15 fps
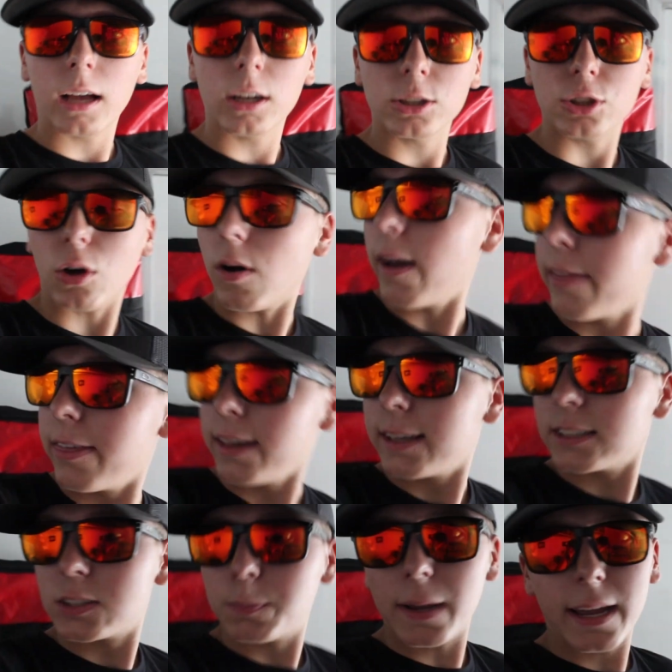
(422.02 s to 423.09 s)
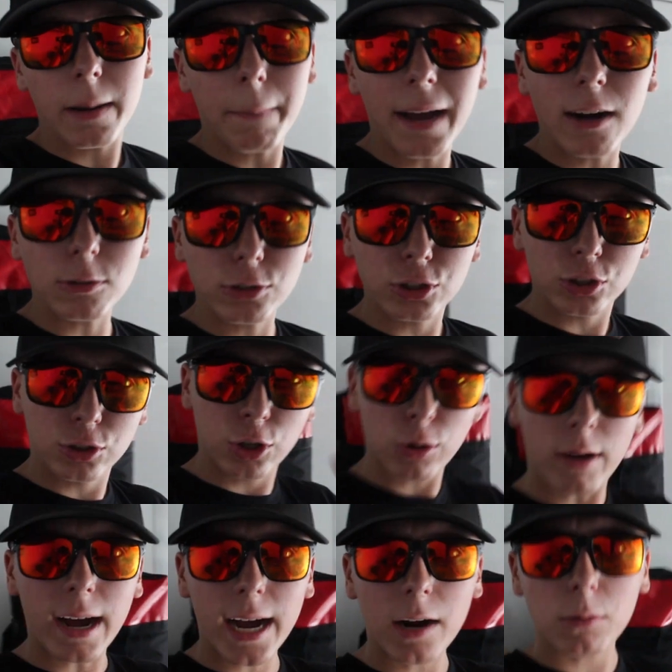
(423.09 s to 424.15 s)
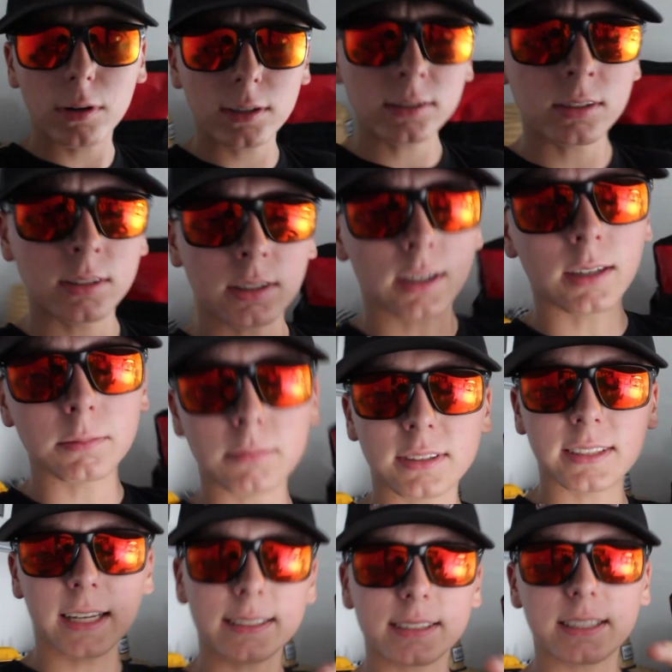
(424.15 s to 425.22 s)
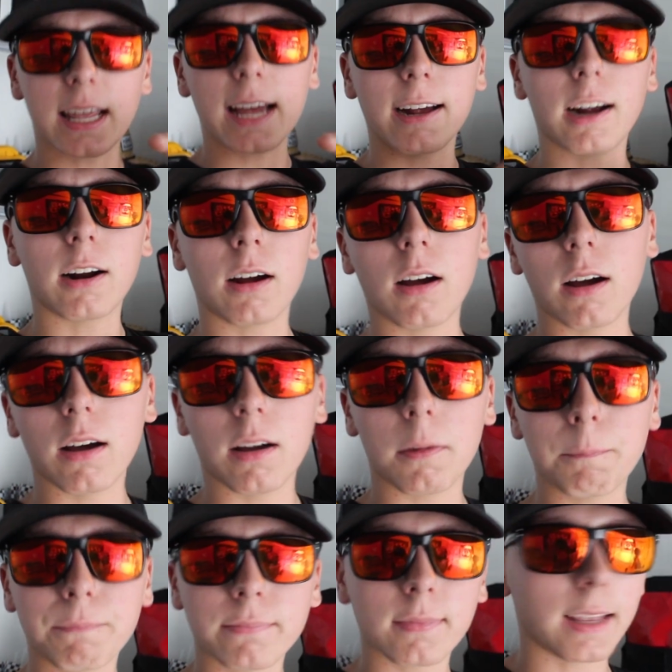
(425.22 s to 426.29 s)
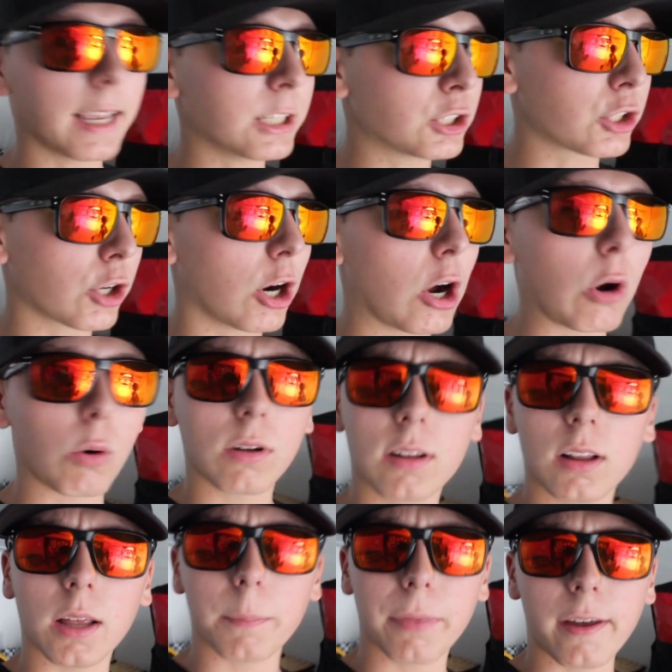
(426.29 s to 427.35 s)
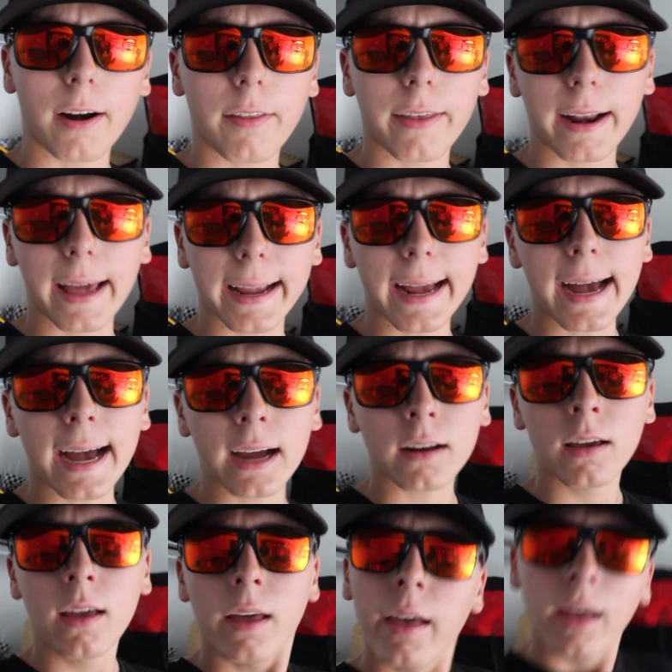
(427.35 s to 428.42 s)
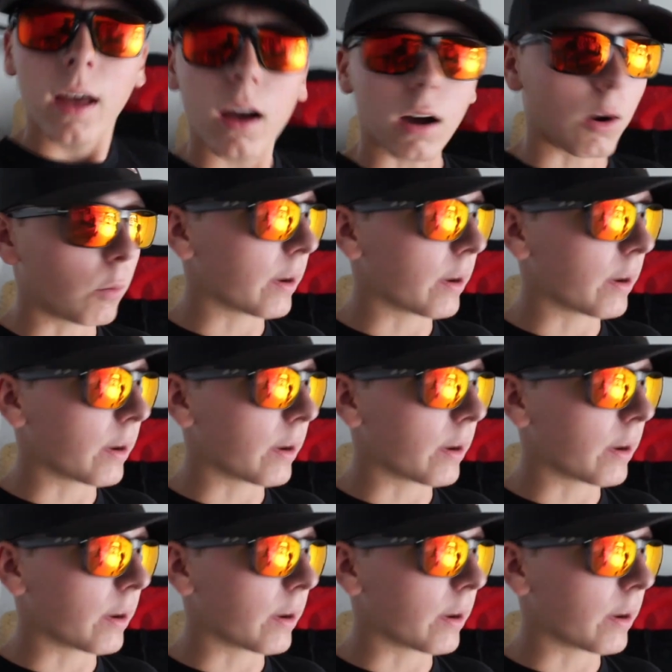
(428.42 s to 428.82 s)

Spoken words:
So I think it's been about 2 hours since that intro clip there that I got.